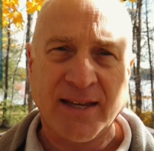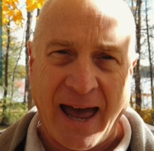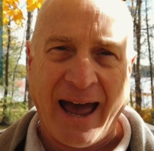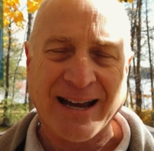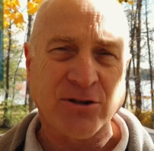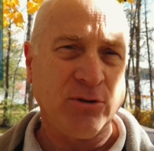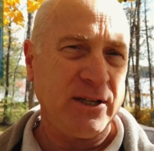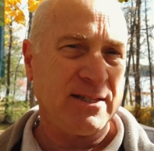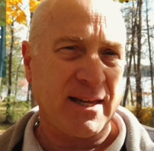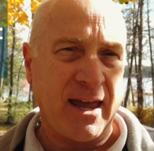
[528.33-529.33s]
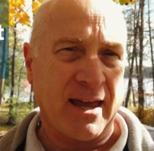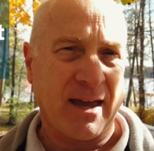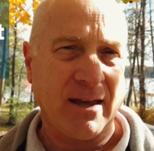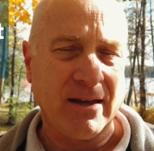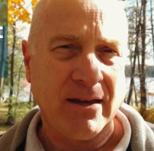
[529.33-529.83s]
is actually
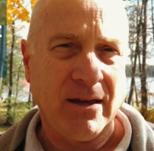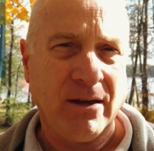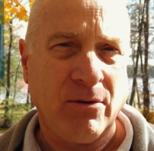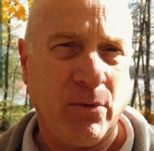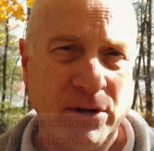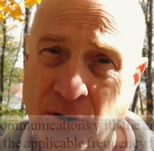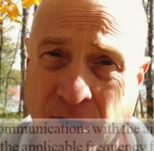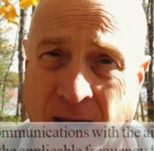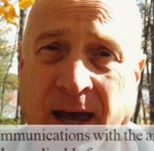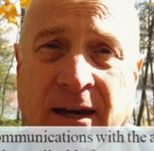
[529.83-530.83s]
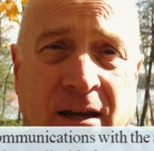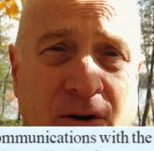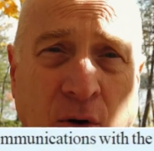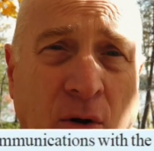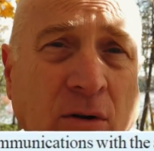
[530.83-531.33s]
saying when you can't
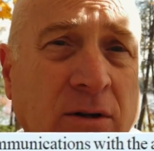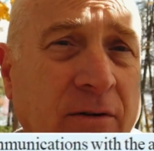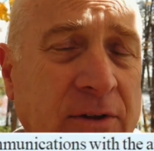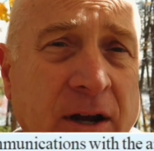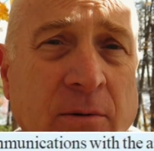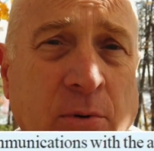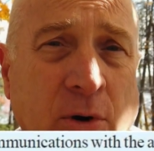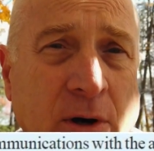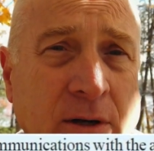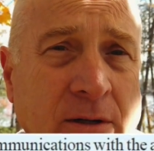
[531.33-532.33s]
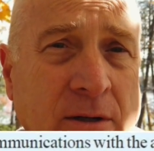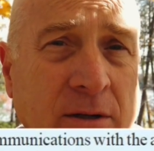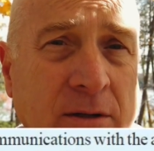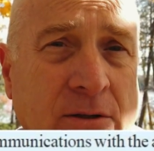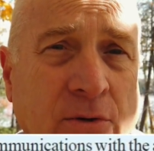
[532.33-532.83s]
get hold of the airport
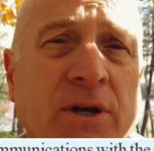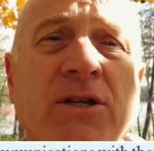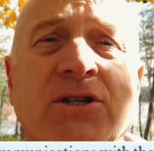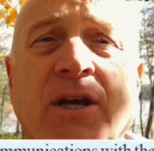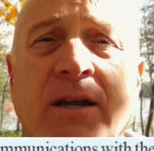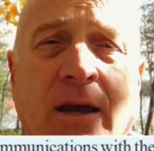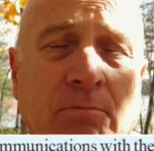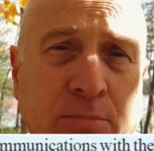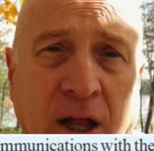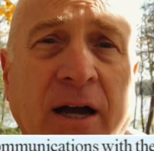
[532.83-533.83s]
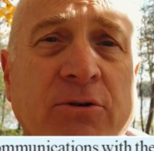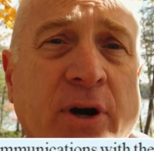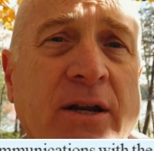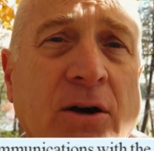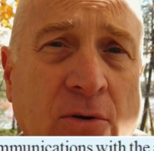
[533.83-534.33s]
to initiate a blind
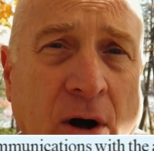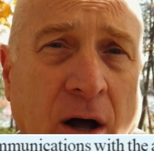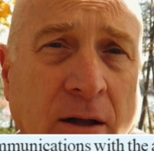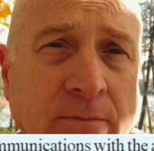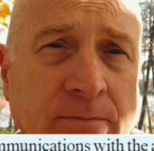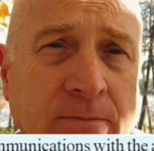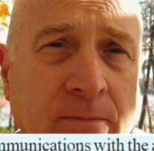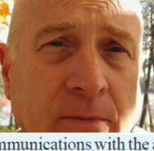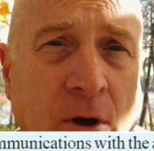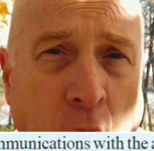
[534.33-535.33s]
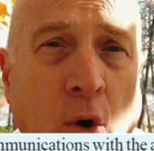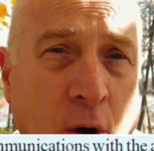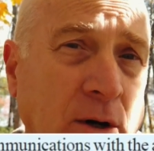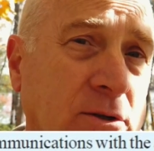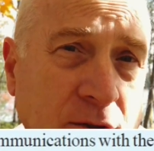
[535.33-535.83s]
radio call,
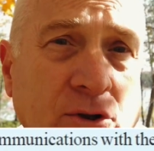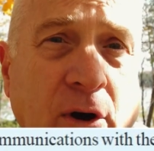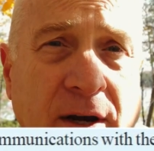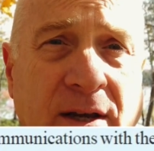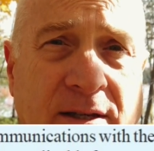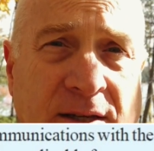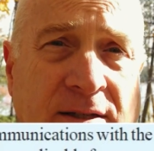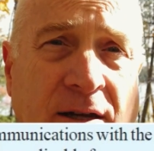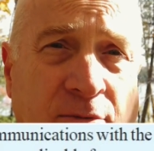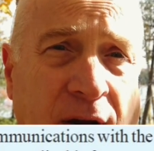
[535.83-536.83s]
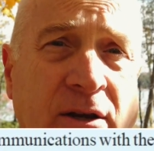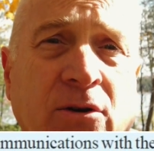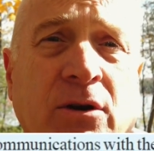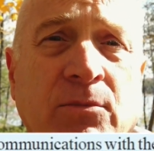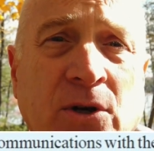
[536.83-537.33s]
or to join an existing
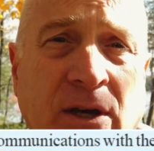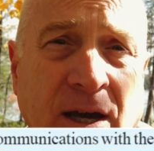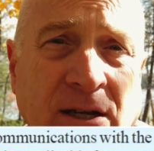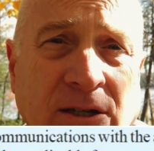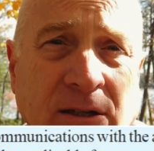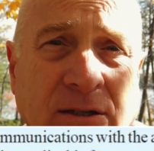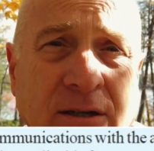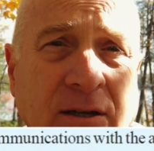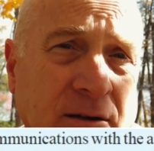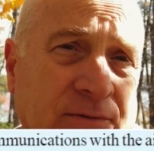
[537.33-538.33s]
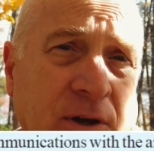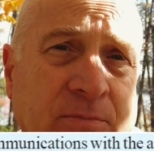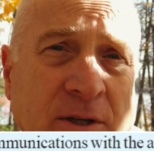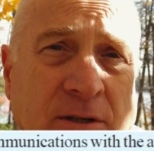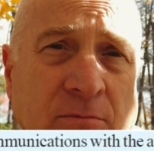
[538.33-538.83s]
radio communications if
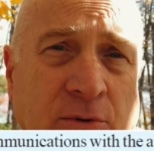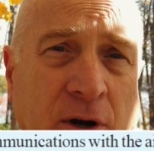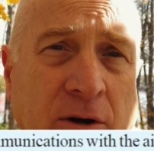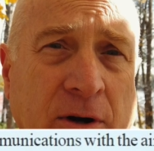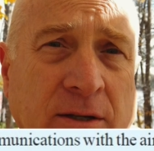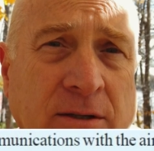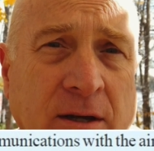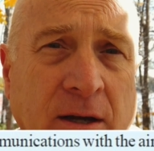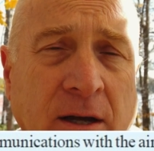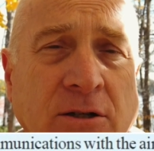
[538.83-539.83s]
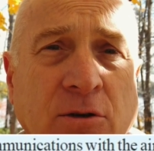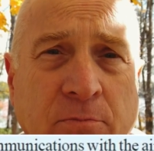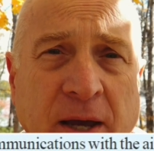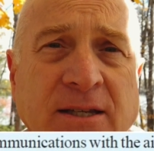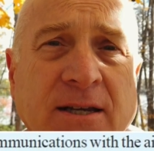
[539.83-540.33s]
something's in progress, to
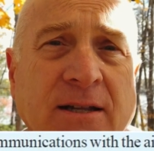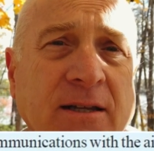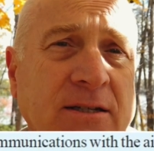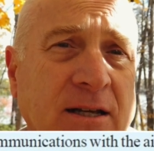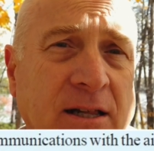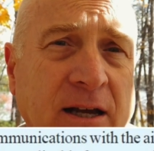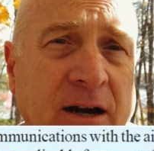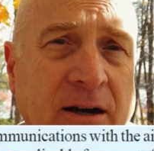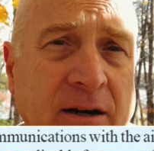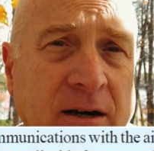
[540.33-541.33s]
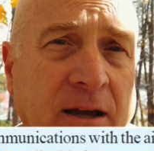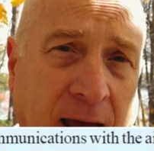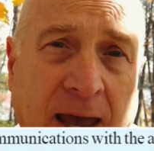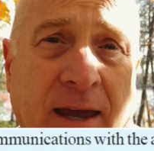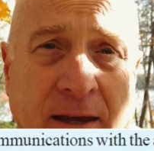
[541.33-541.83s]
basically declare,
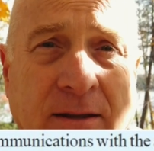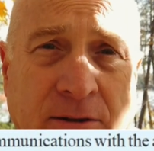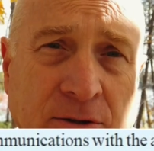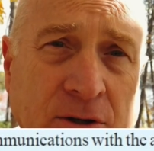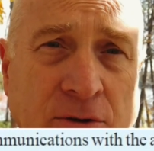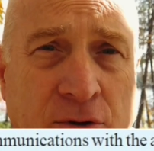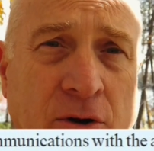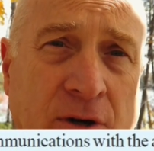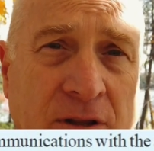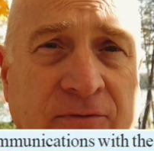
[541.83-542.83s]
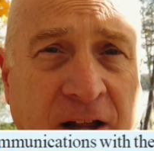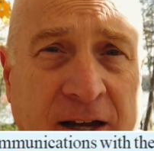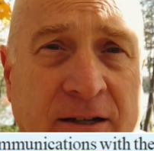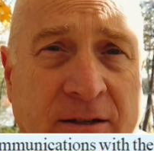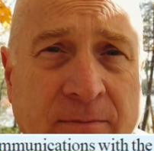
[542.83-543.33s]
hey, there's a drone in
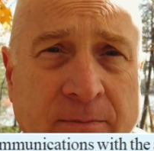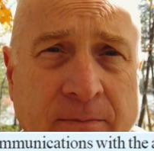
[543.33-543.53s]
flight.